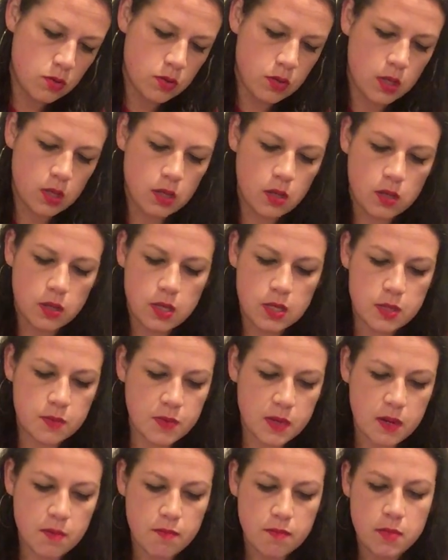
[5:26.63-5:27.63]
Clearly it's
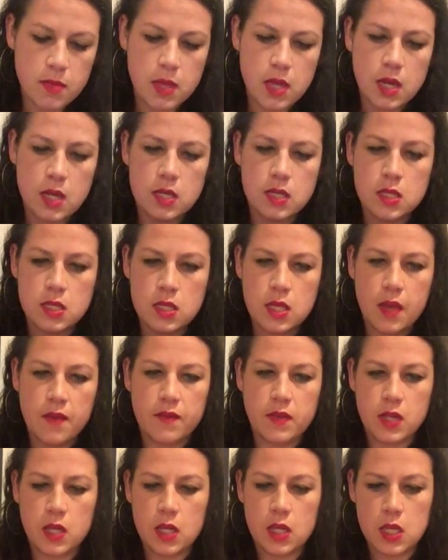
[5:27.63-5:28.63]
been a minute since
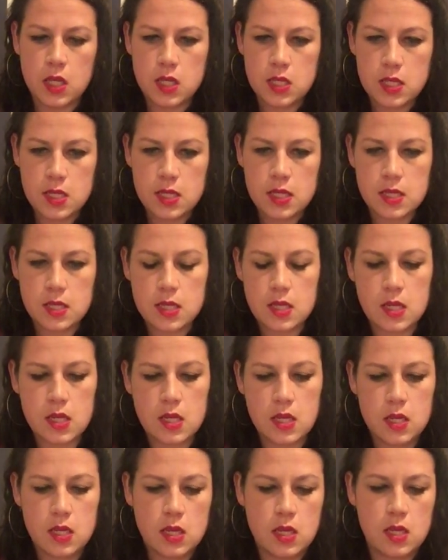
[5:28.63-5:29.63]
I've done this.
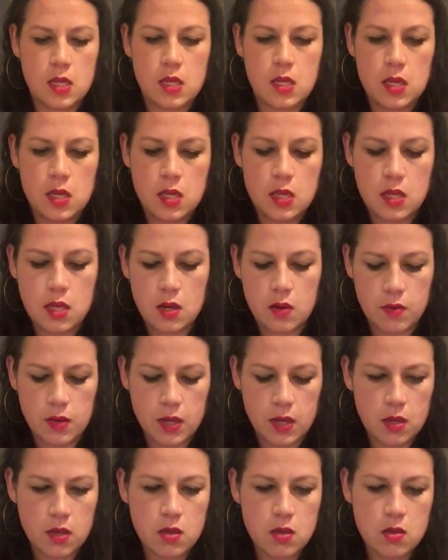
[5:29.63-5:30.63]
There we
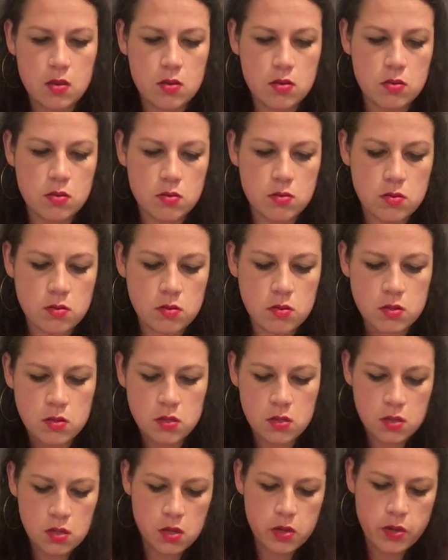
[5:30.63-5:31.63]
go.
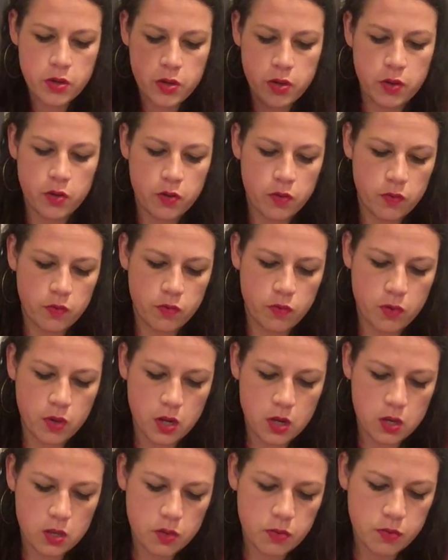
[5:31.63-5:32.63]
Run
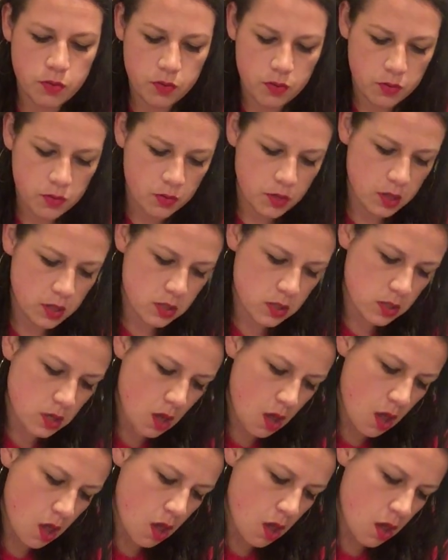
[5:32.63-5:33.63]
it through the
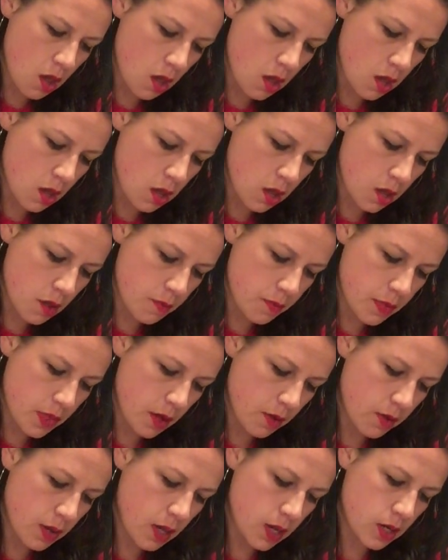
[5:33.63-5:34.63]
top.
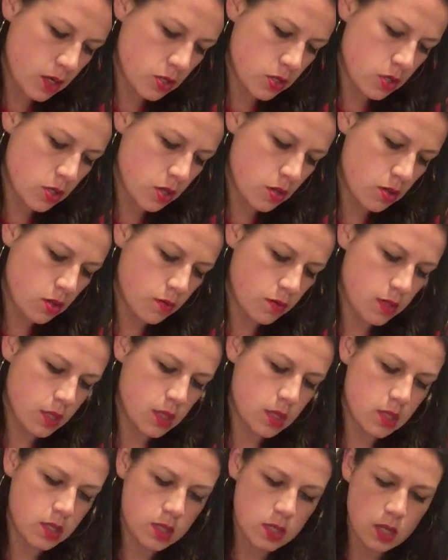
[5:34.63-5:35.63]
That way I can show you what
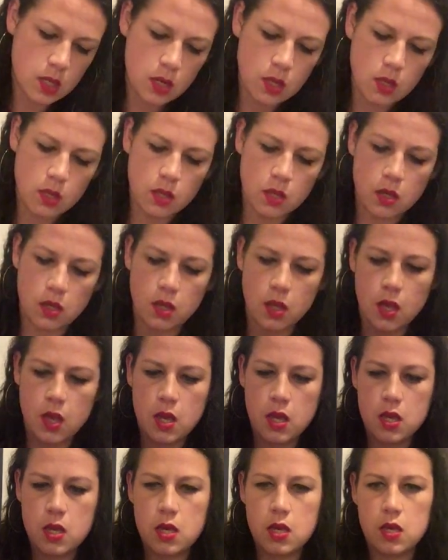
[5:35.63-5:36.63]
this is going to look
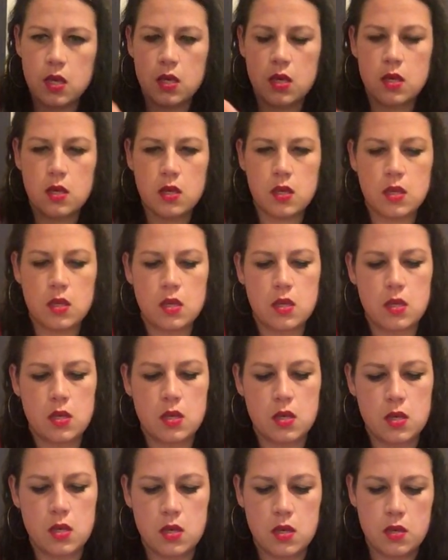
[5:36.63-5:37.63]
like.
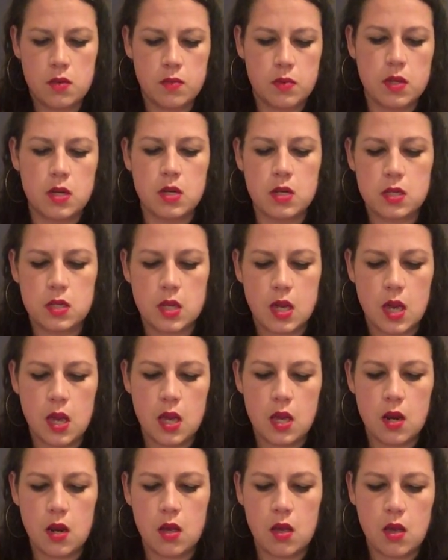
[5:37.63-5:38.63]
Tie
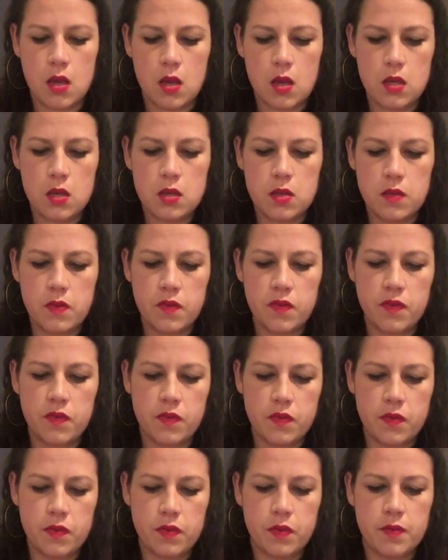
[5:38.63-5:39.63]
it
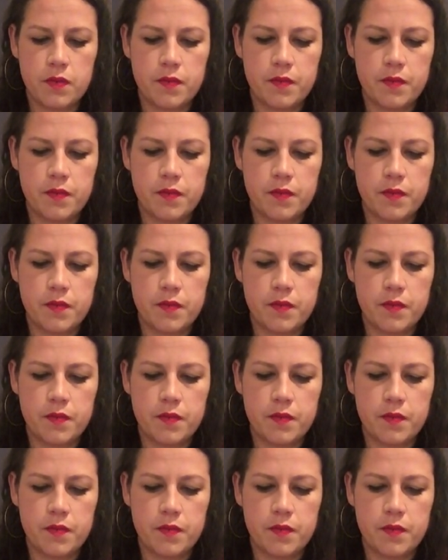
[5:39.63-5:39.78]
off.